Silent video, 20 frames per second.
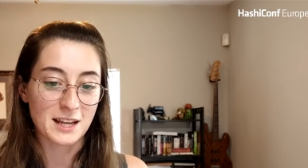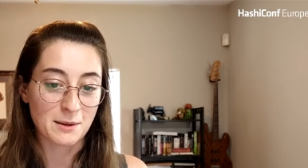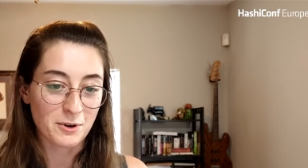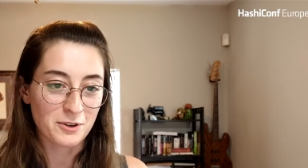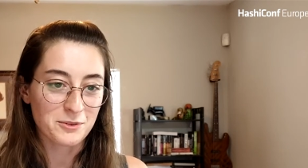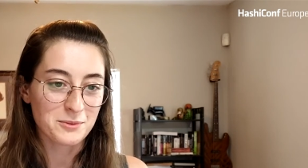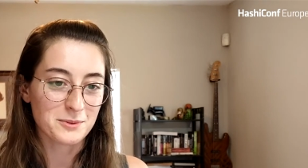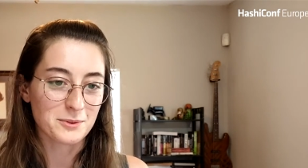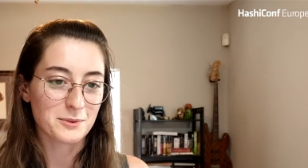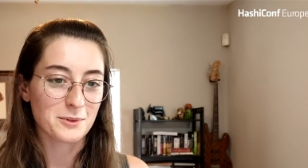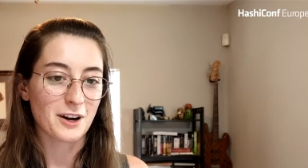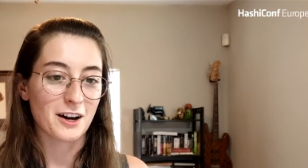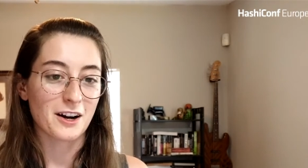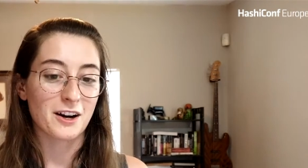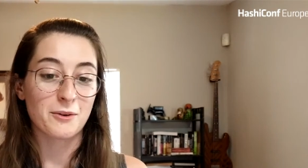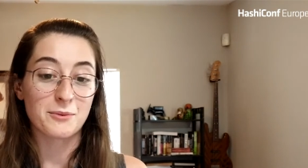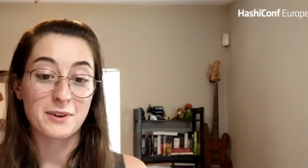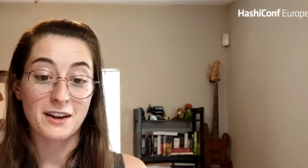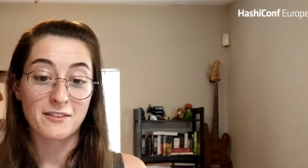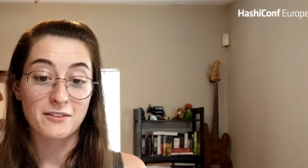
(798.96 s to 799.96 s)
demo,
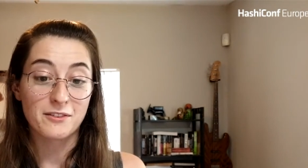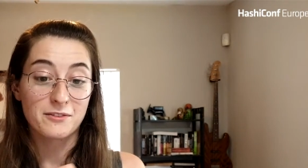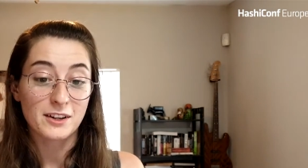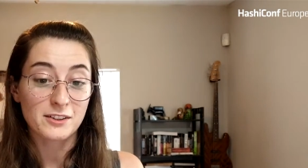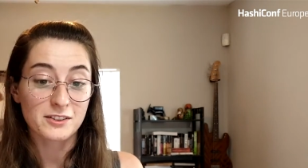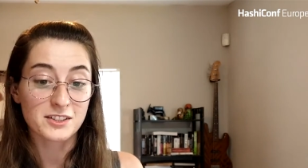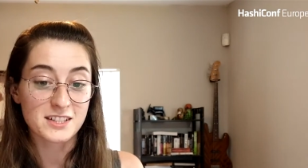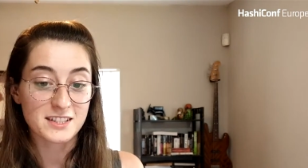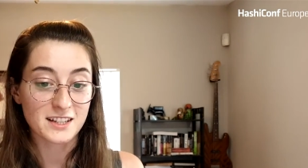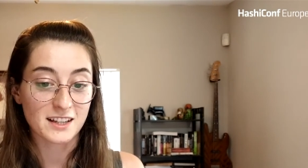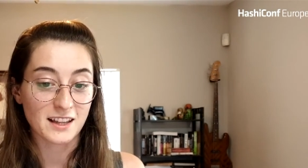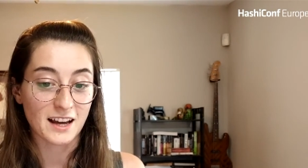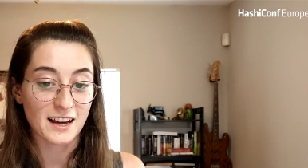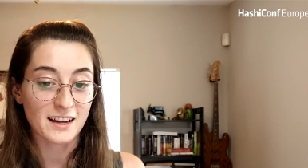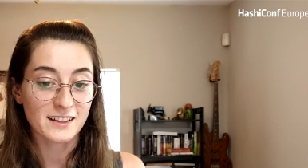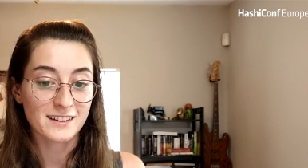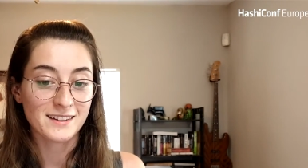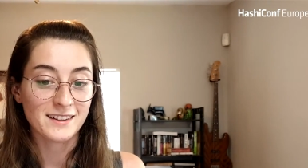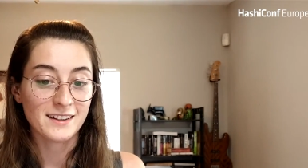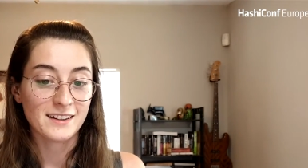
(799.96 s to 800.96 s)
uh, we have a Vagrant
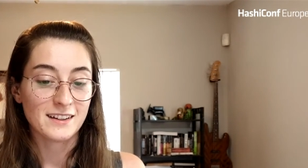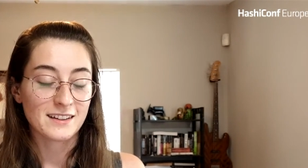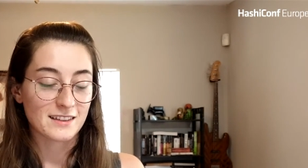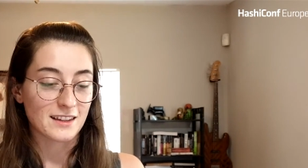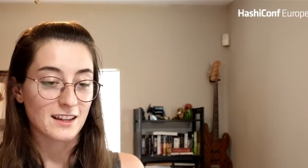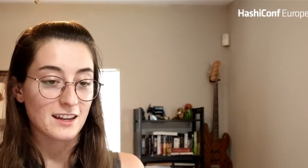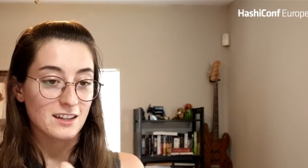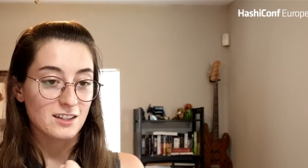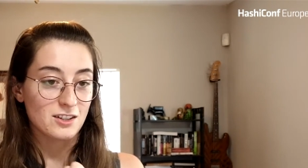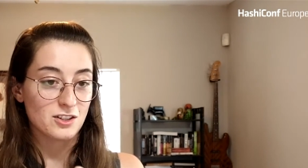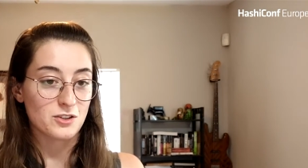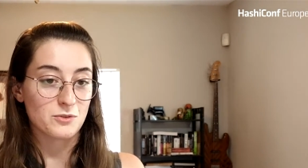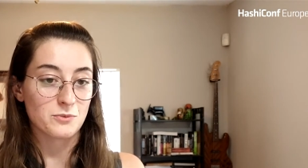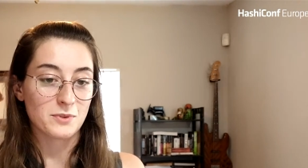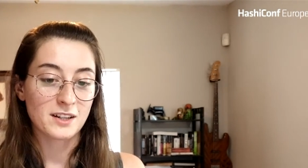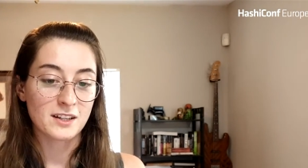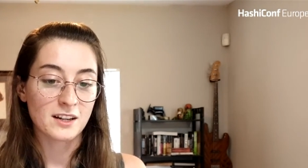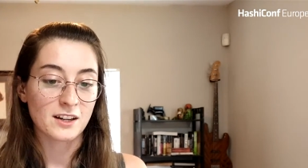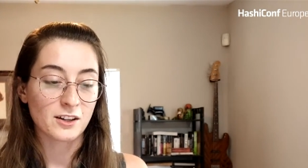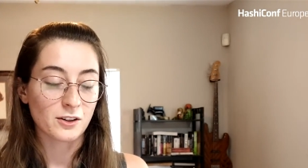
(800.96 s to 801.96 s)
CLI that is
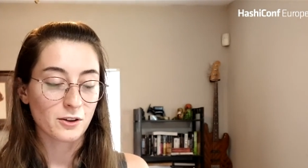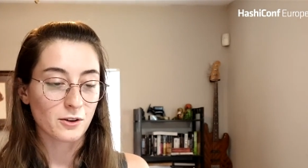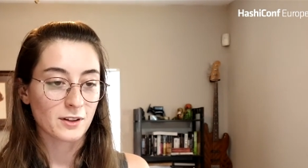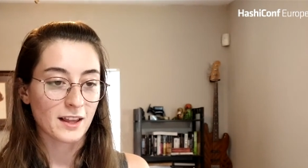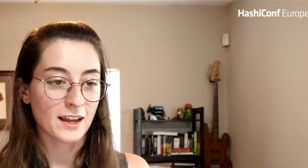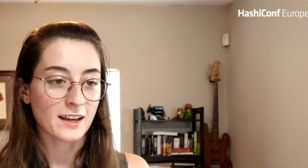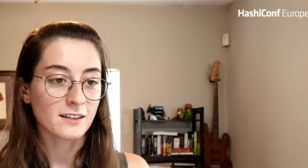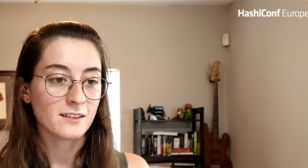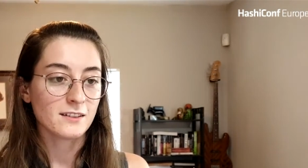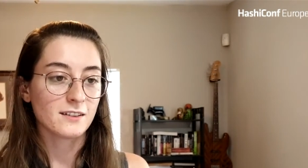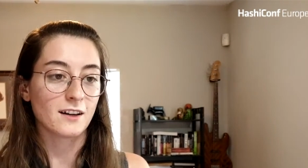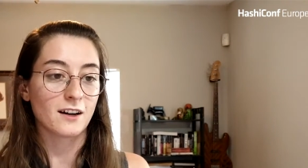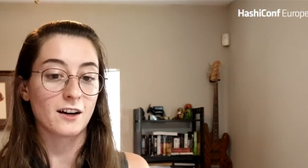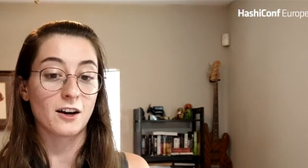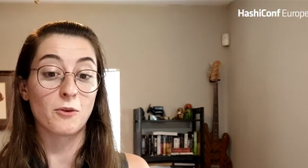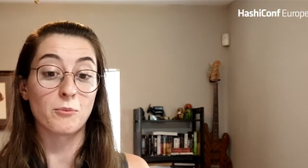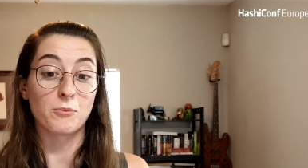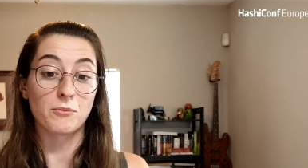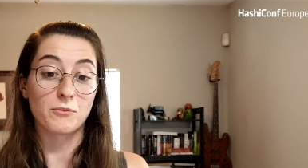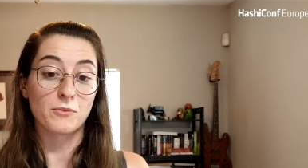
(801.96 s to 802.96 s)
written in Golang.
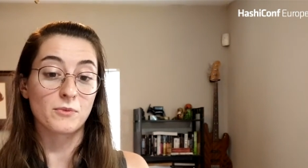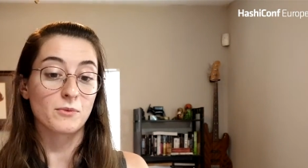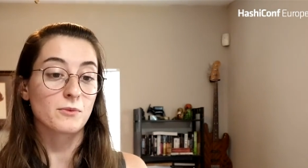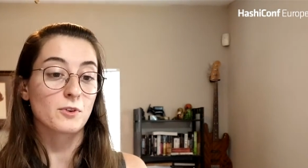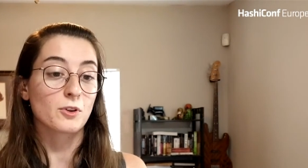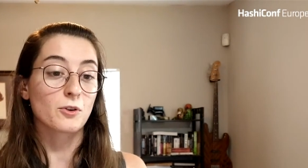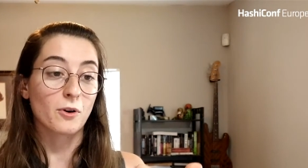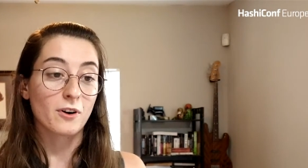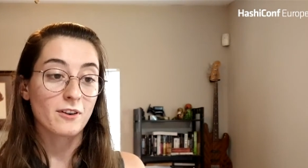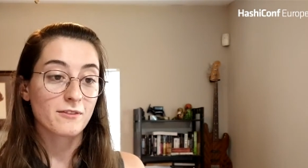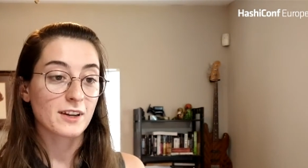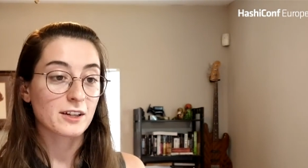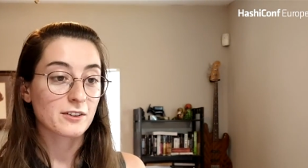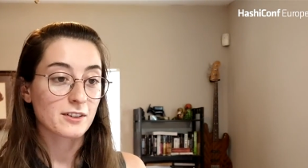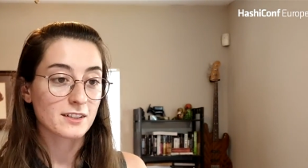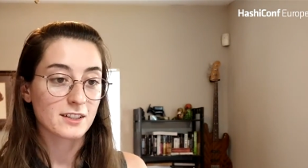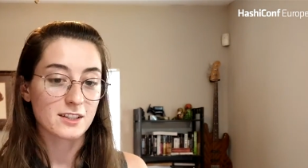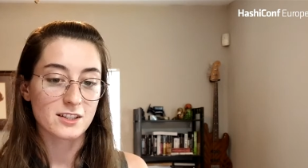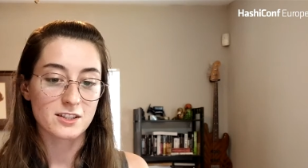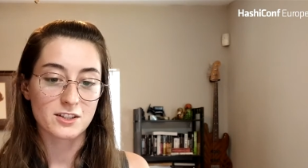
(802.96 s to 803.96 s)
Um, core
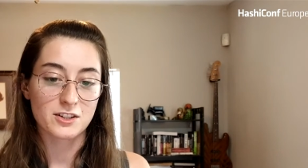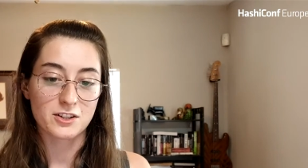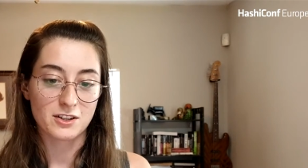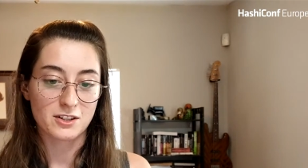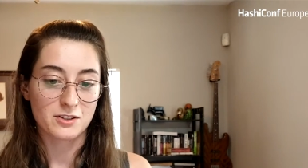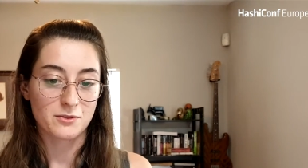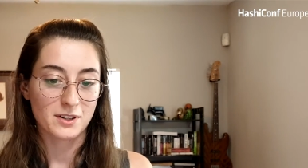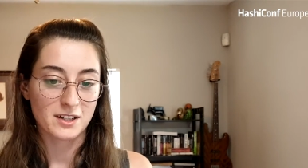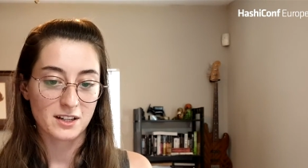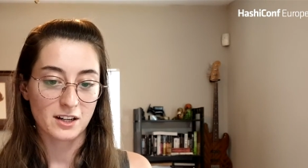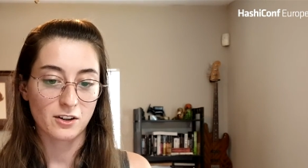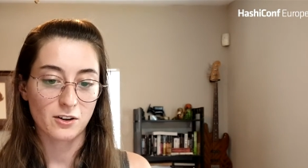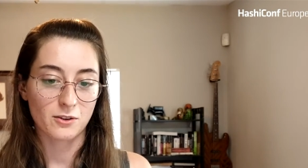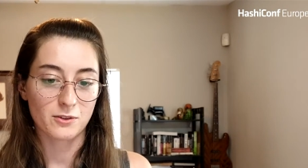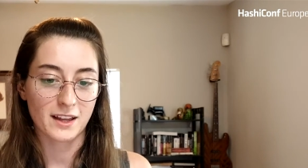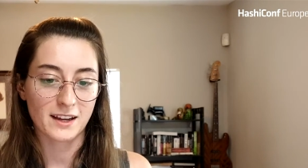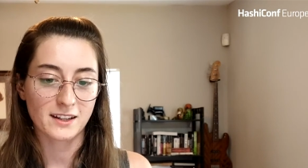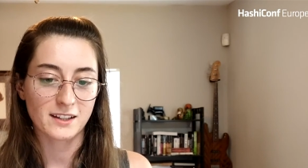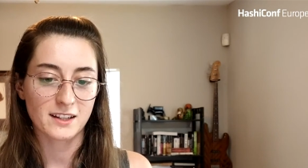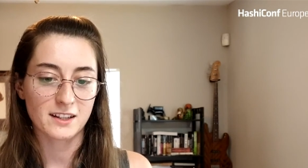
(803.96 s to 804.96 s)
Vagrant is, is written in
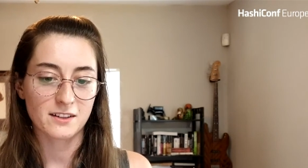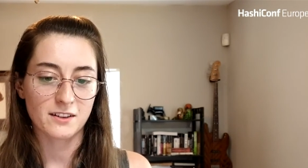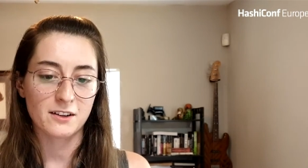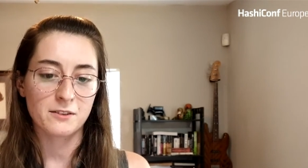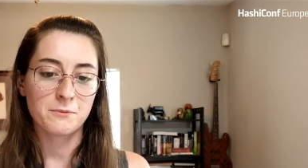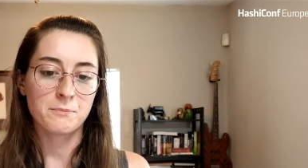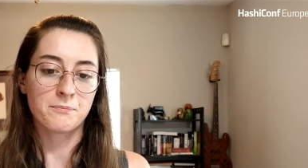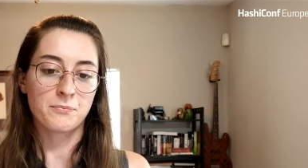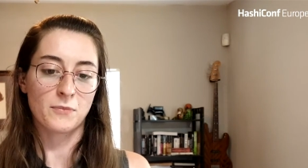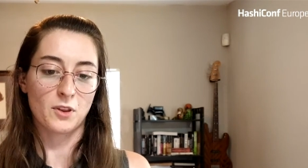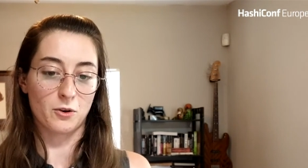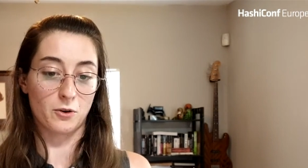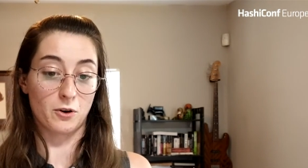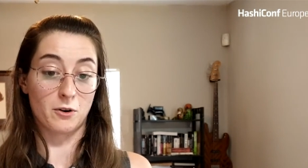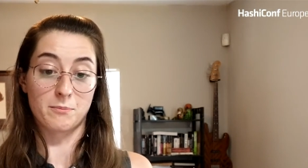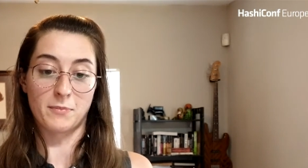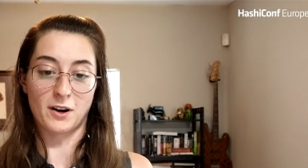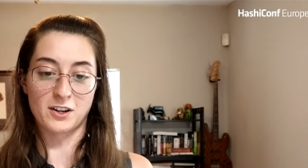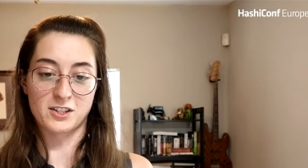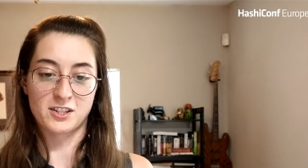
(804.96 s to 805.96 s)
Golang here,
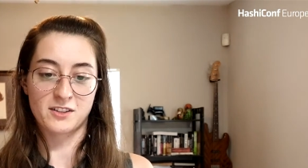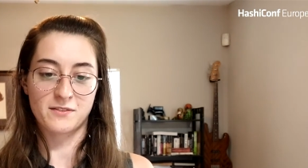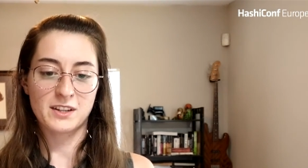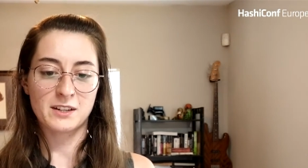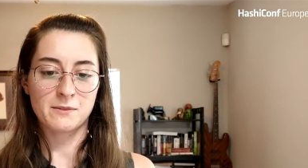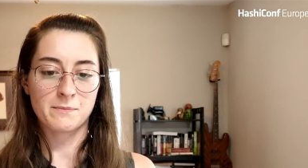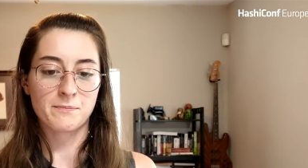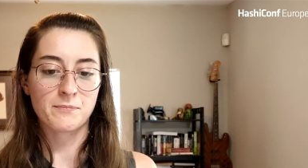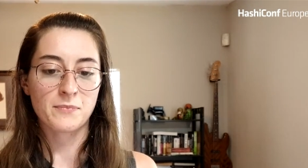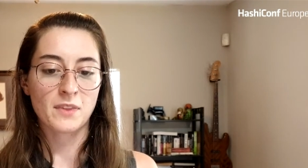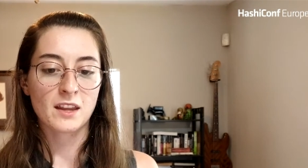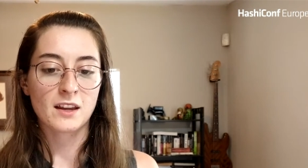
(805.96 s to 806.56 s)
or parts of it.